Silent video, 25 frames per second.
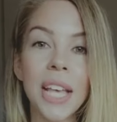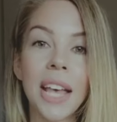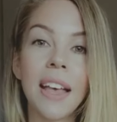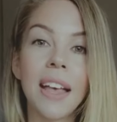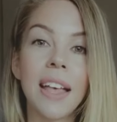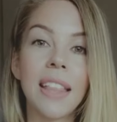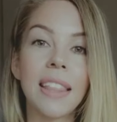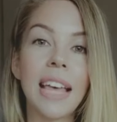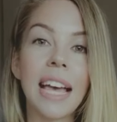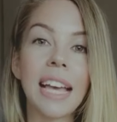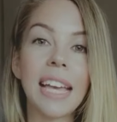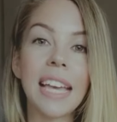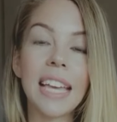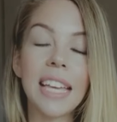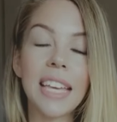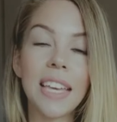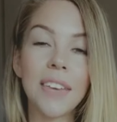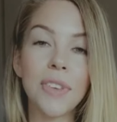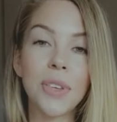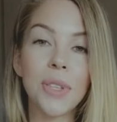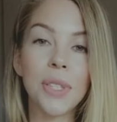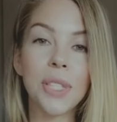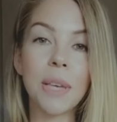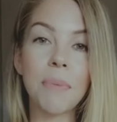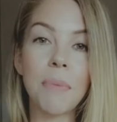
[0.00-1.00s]
that can give you
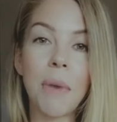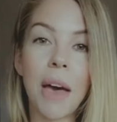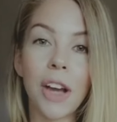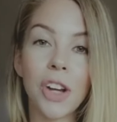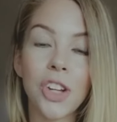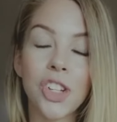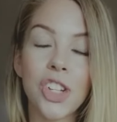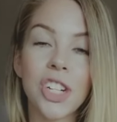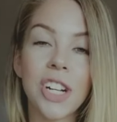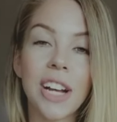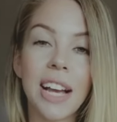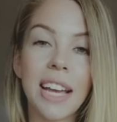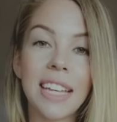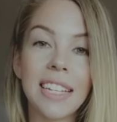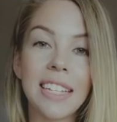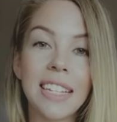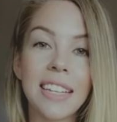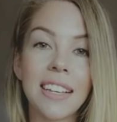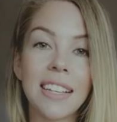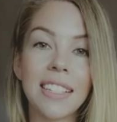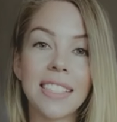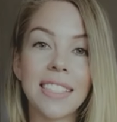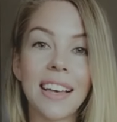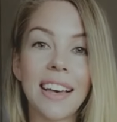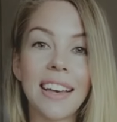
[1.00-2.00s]
some extra
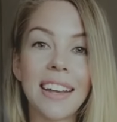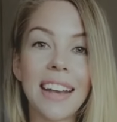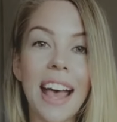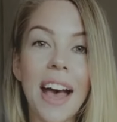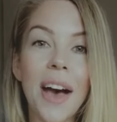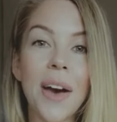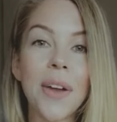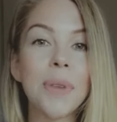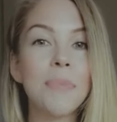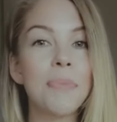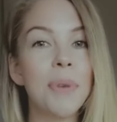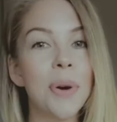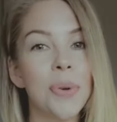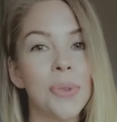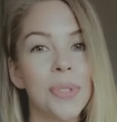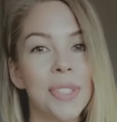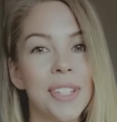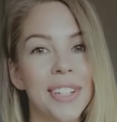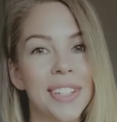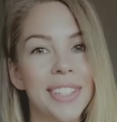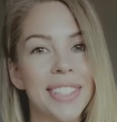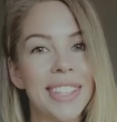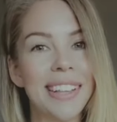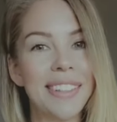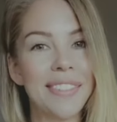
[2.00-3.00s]
ideas on how to pose
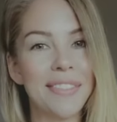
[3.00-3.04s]
yourself.